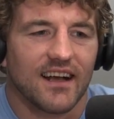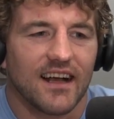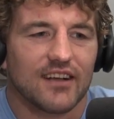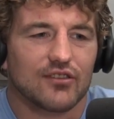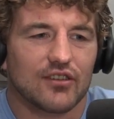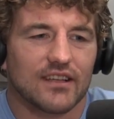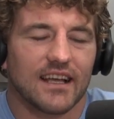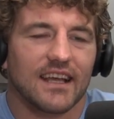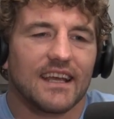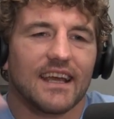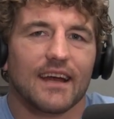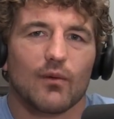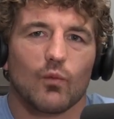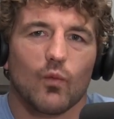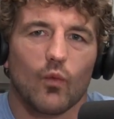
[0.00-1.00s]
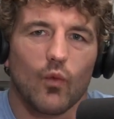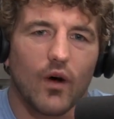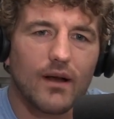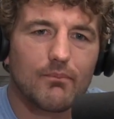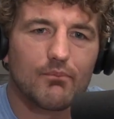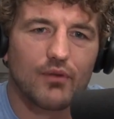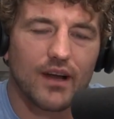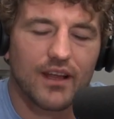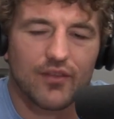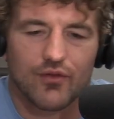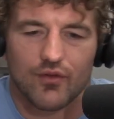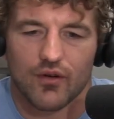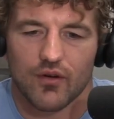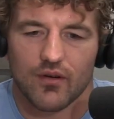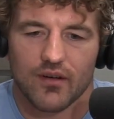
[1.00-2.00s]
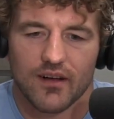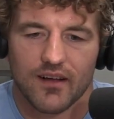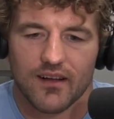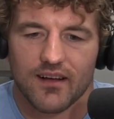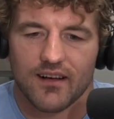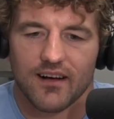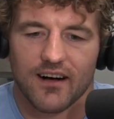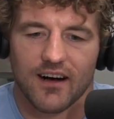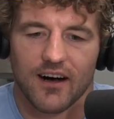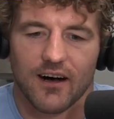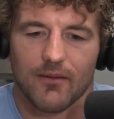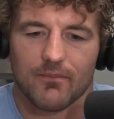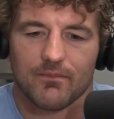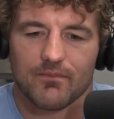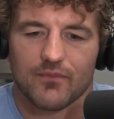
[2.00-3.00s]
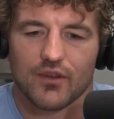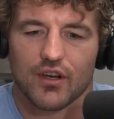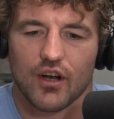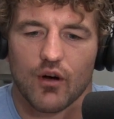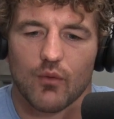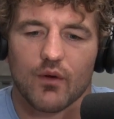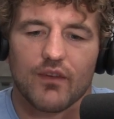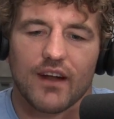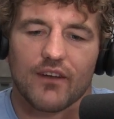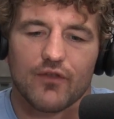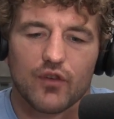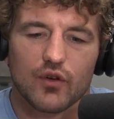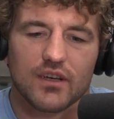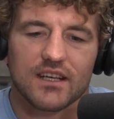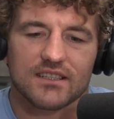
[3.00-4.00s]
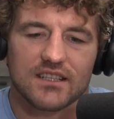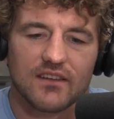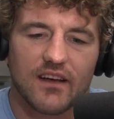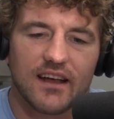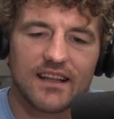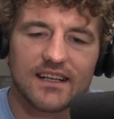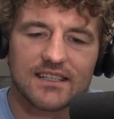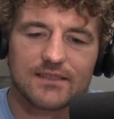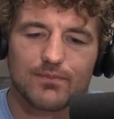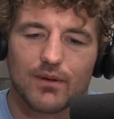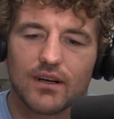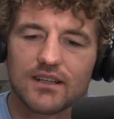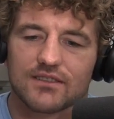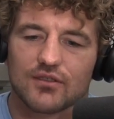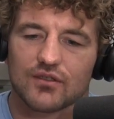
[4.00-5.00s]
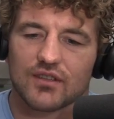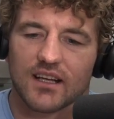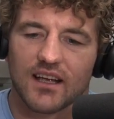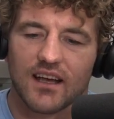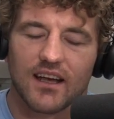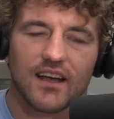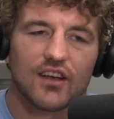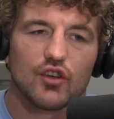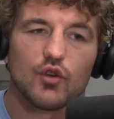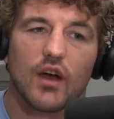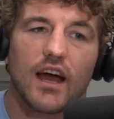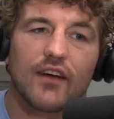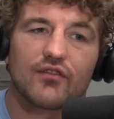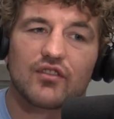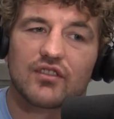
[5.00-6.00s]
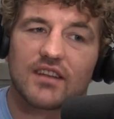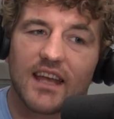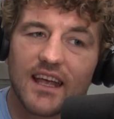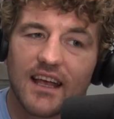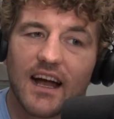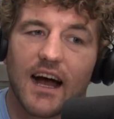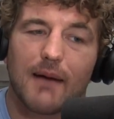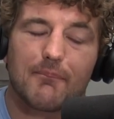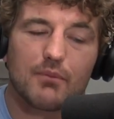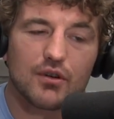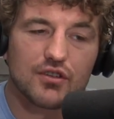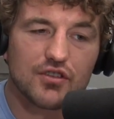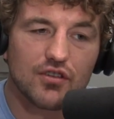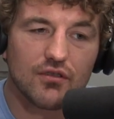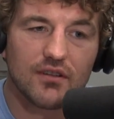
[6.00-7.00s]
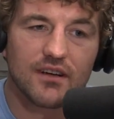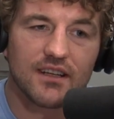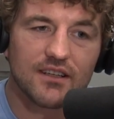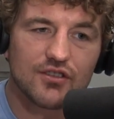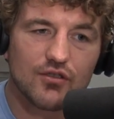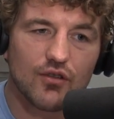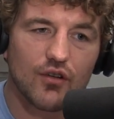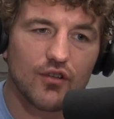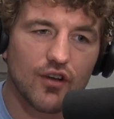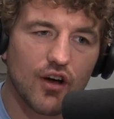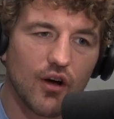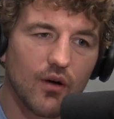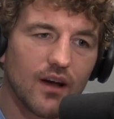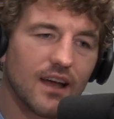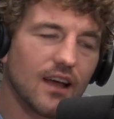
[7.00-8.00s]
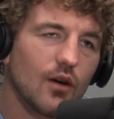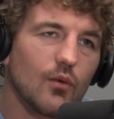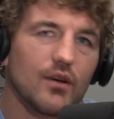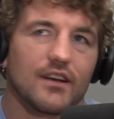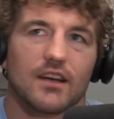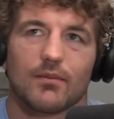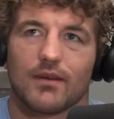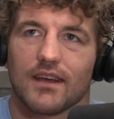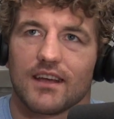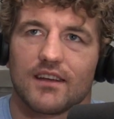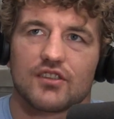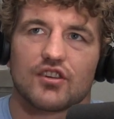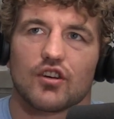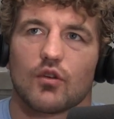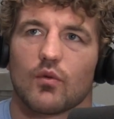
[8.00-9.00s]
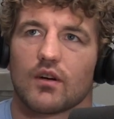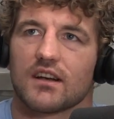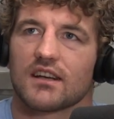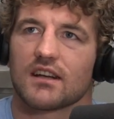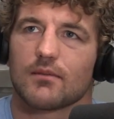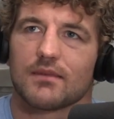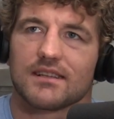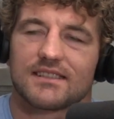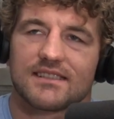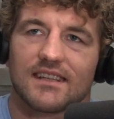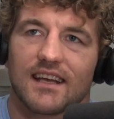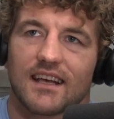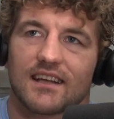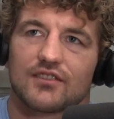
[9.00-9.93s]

And so it's like he had one breakthrough. Um, you know, we've had a few kids that have had that experience. So it's like you have to take opportunities. You don't know when you're gonna be injured or when you're gonna be sick.